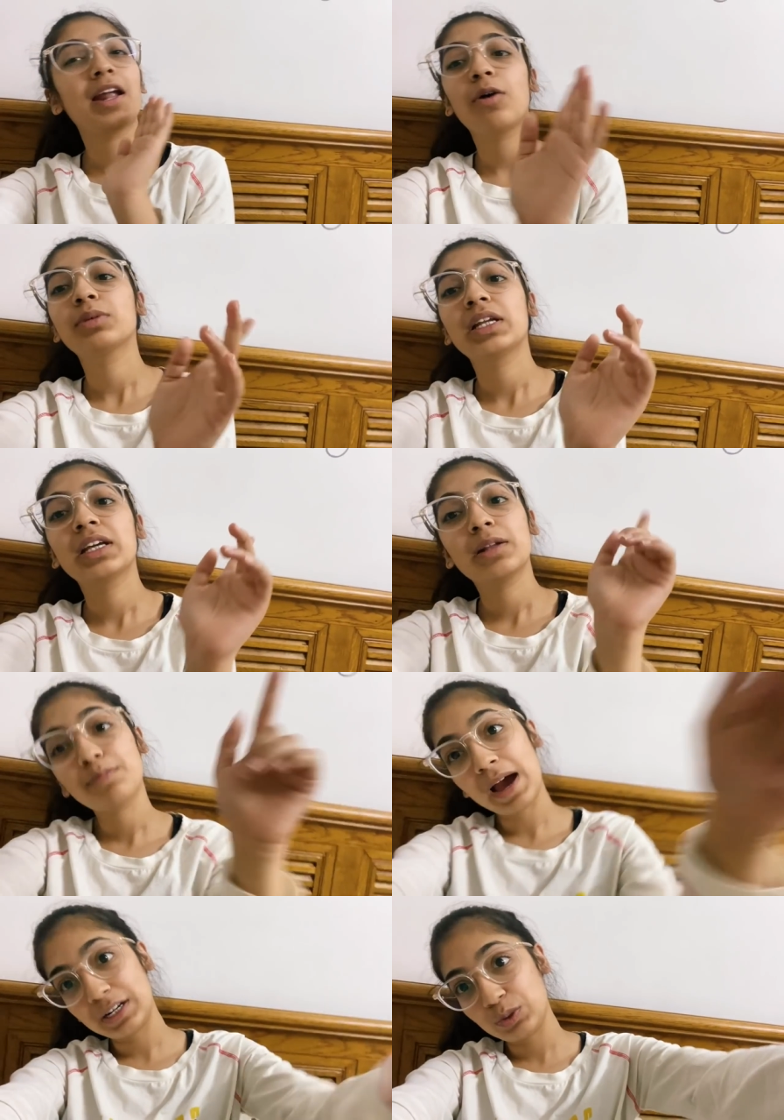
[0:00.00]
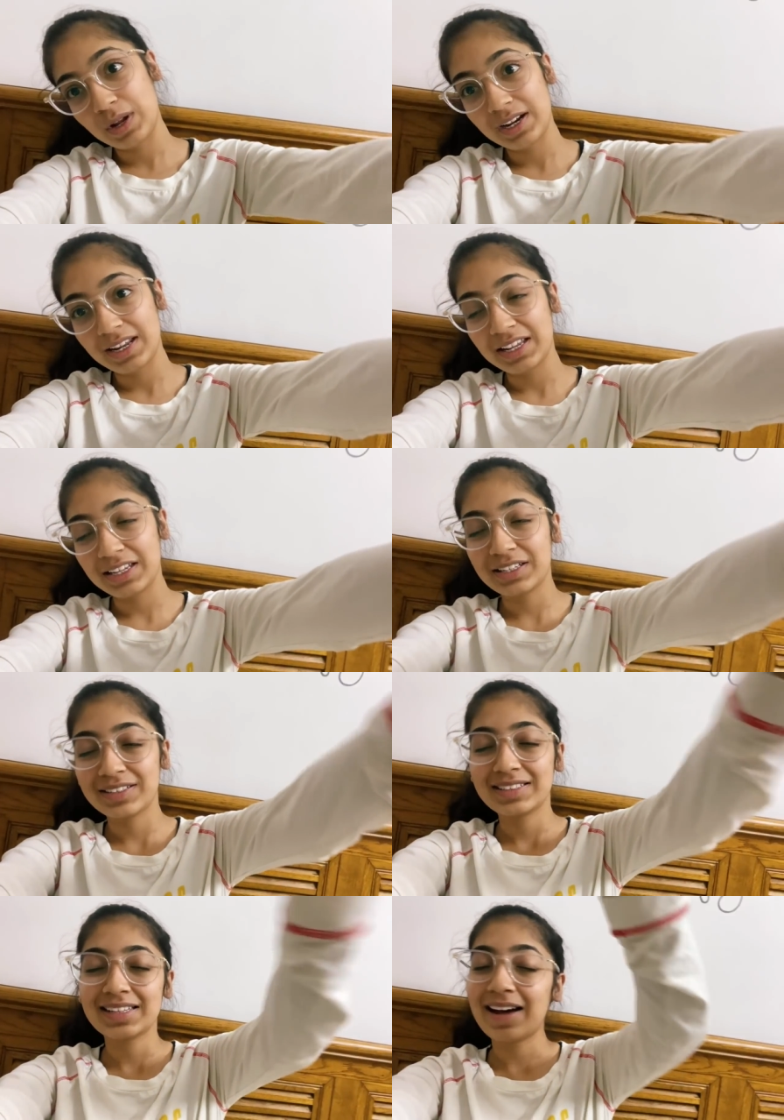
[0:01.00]
now I'm gonna get back to editing
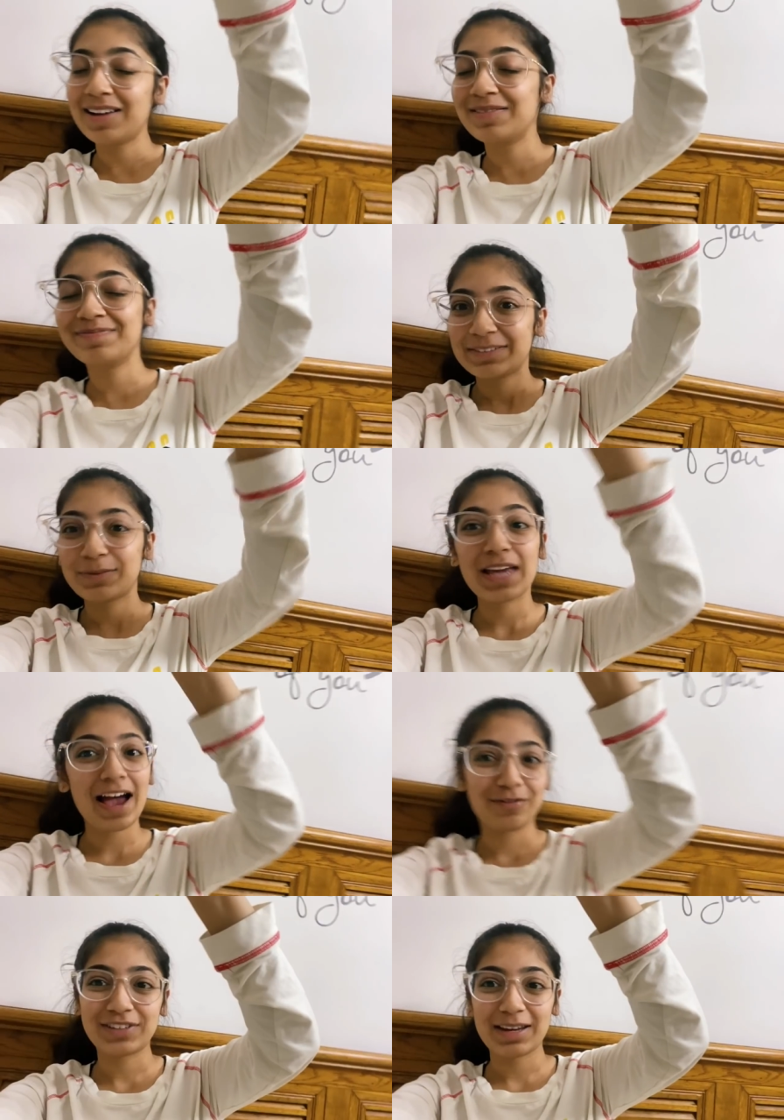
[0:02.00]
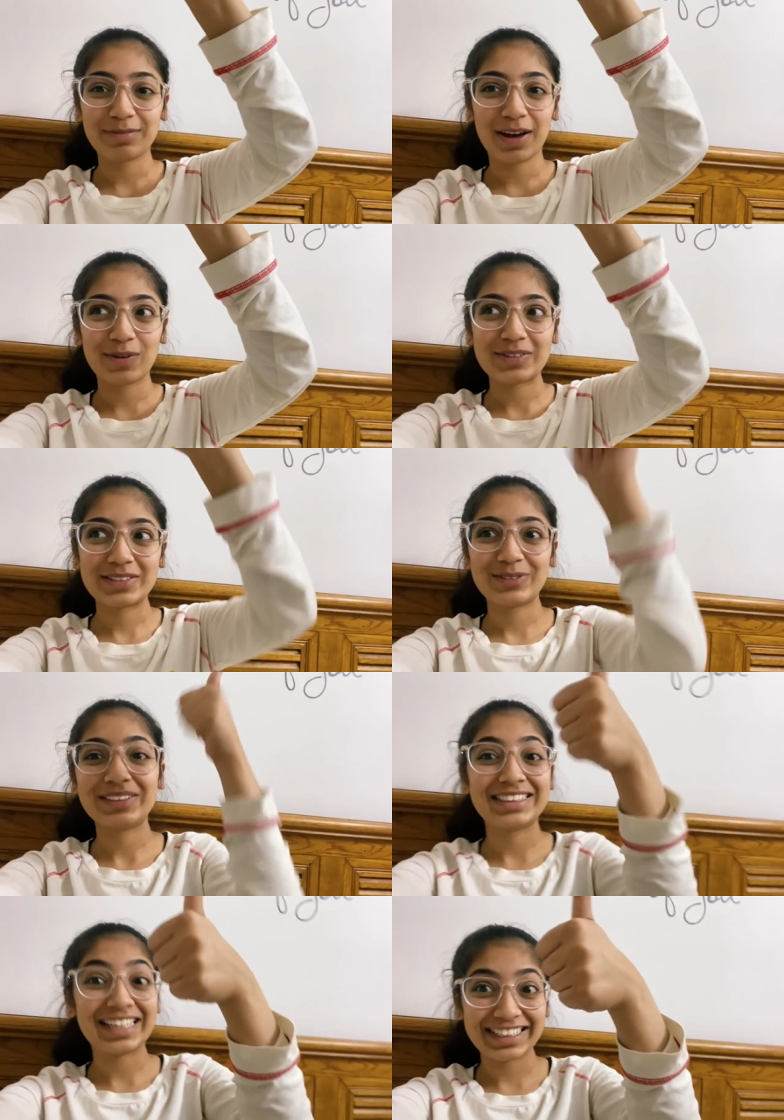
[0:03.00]
because uh, we have time now so
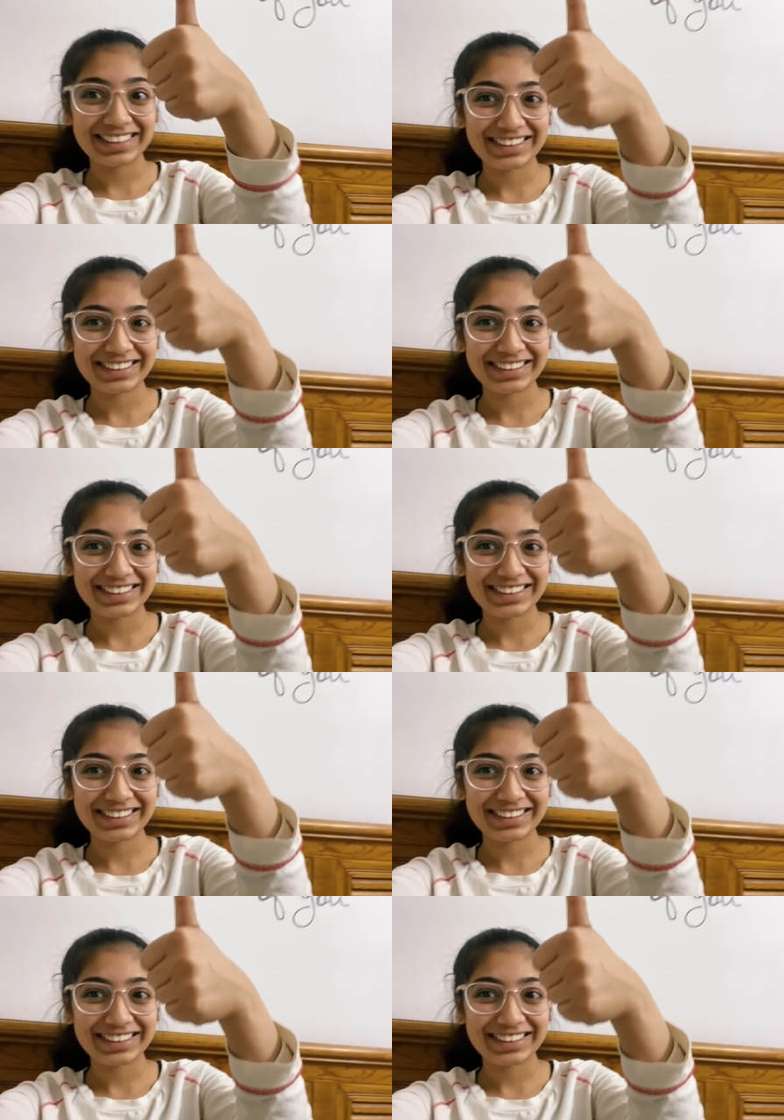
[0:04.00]
yay